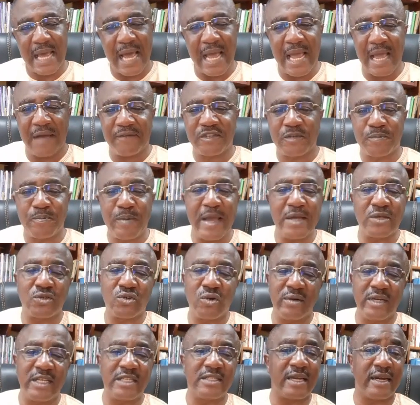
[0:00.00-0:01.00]
I have spent
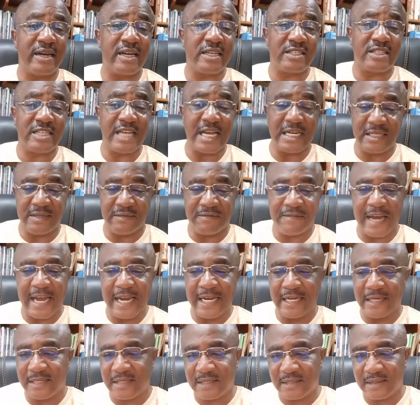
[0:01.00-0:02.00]
on this terrestrial
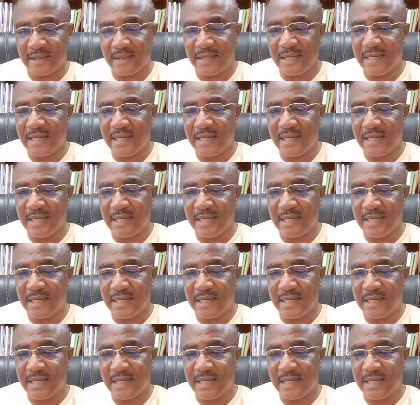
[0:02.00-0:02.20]
divide,